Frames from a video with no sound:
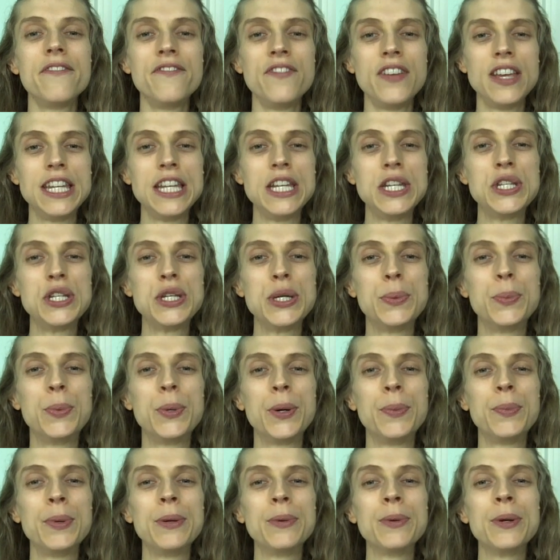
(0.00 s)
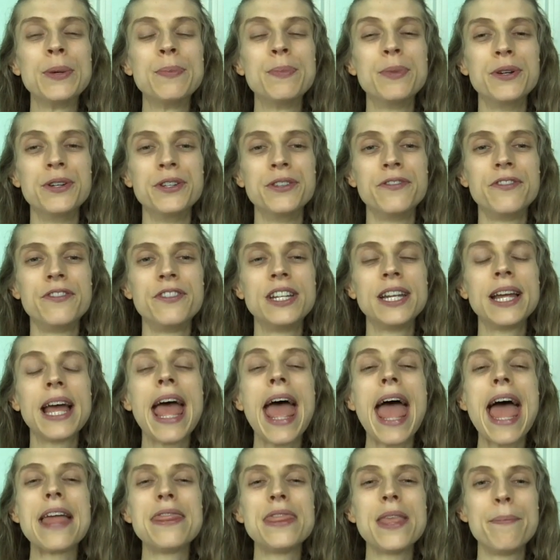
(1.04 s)
feeding tube will be removed
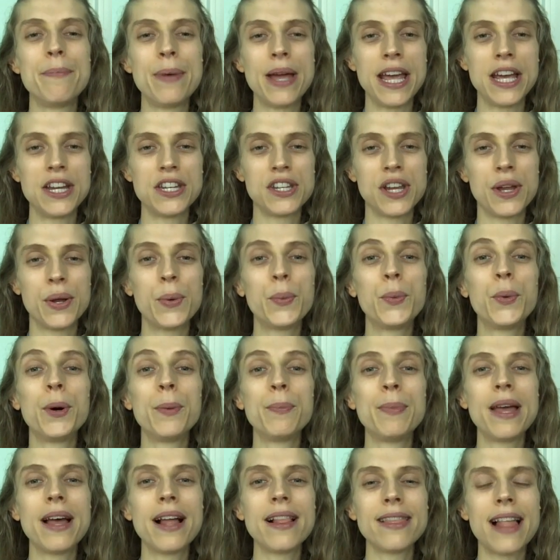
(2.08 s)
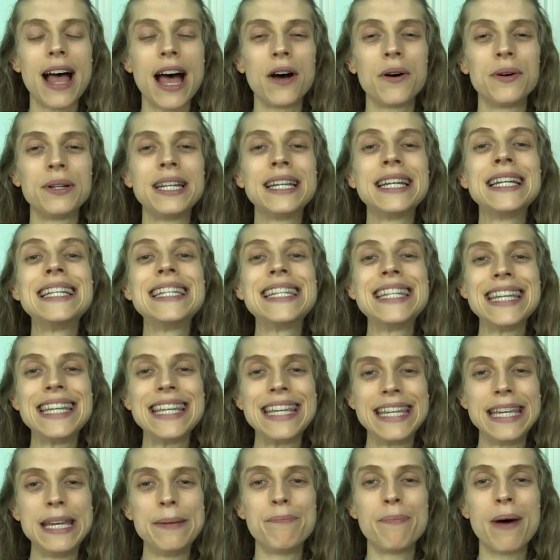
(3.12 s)
and the patient will be allowed to
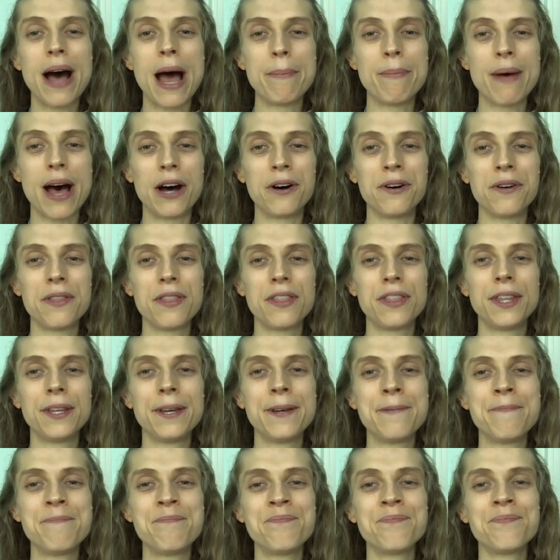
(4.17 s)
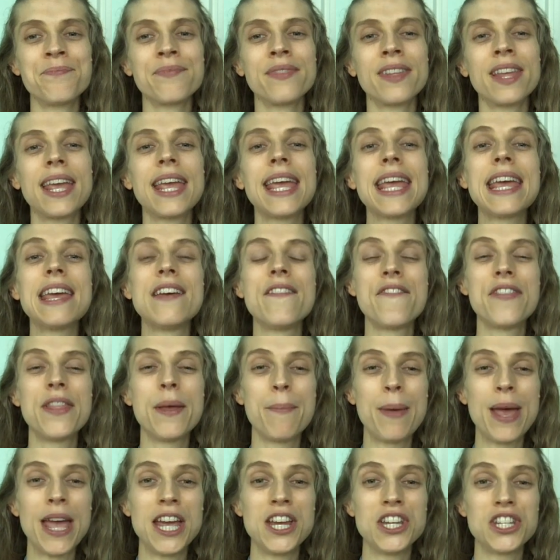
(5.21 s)
eat by mouth. If the
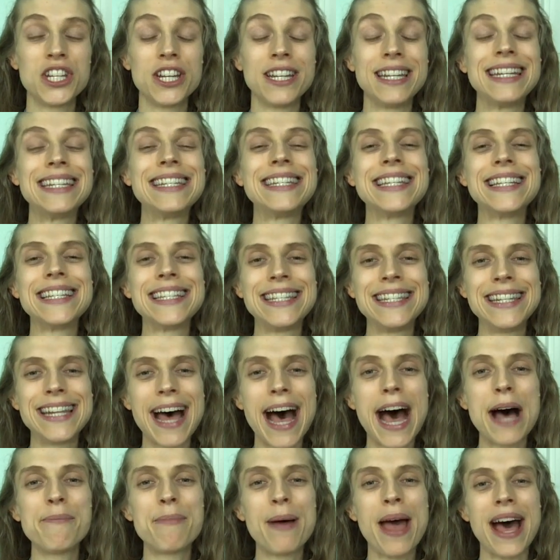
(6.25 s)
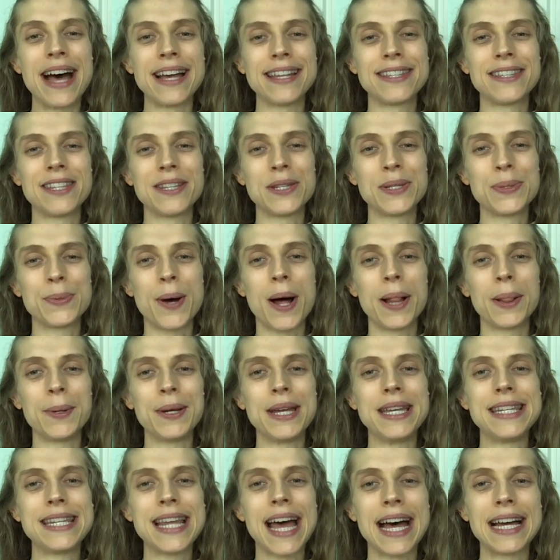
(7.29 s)
patient does not pass the
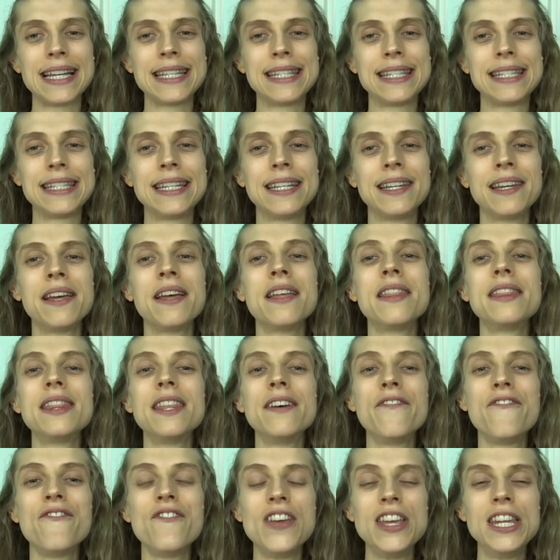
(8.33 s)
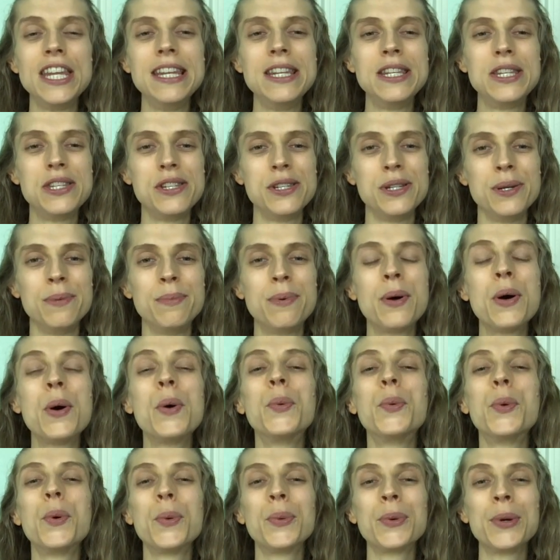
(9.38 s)
swallowing test, the feeding tube will